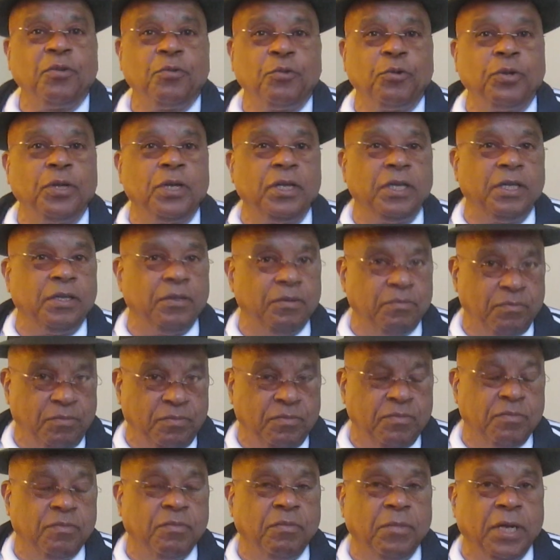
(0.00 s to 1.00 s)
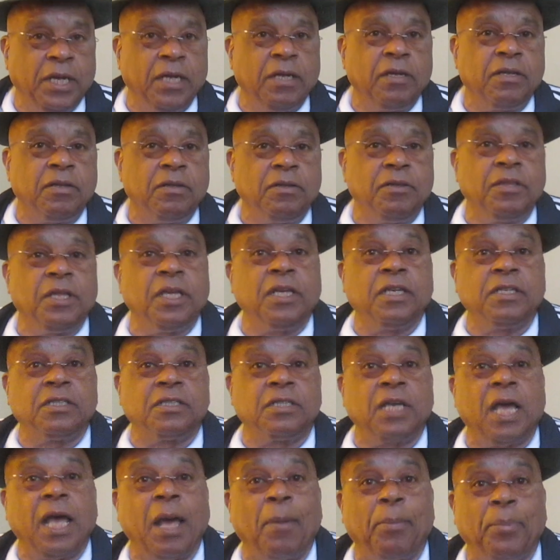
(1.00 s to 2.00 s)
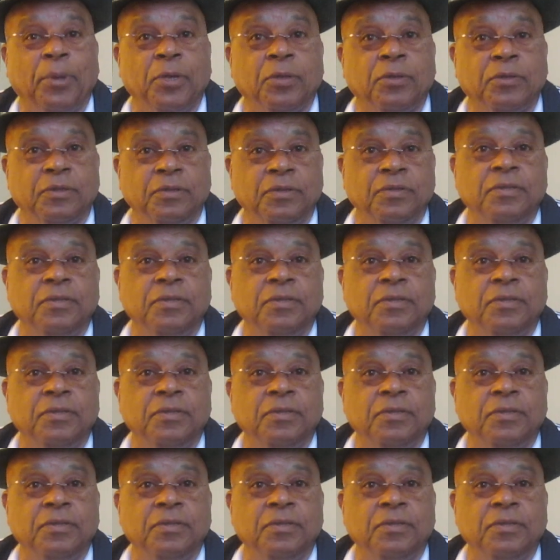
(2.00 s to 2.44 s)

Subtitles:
really make things happen,